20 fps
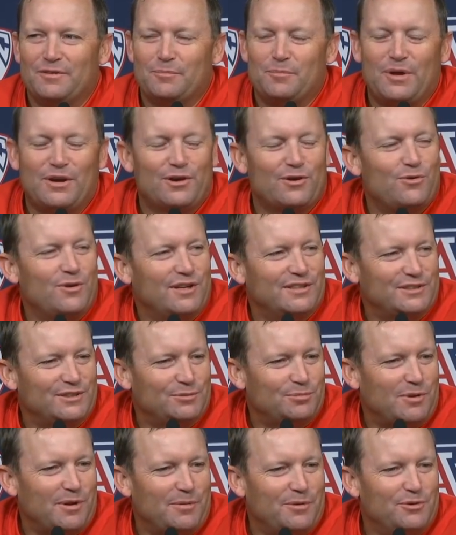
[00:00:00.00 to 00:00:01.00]
A better question
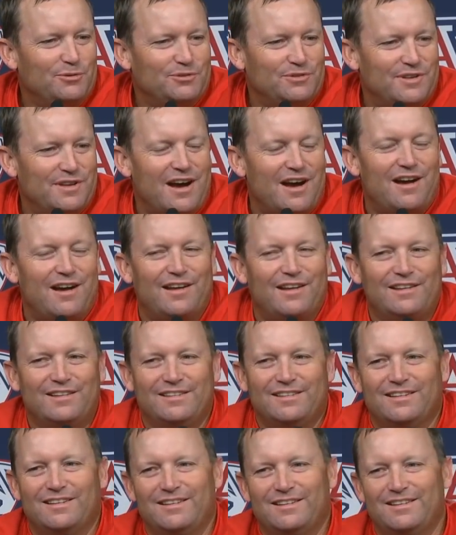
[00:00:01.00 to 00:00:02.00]
is probably who's not
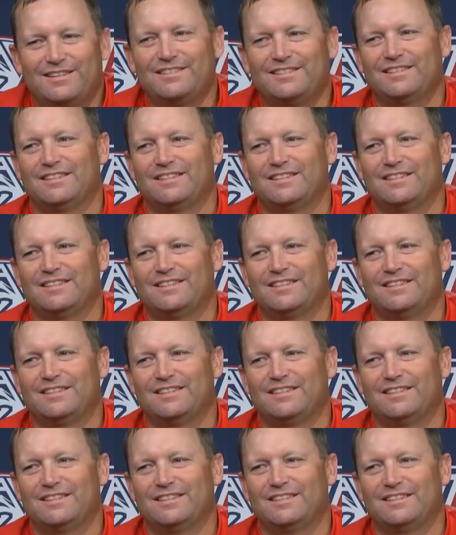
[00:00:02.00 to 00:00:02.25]
uh,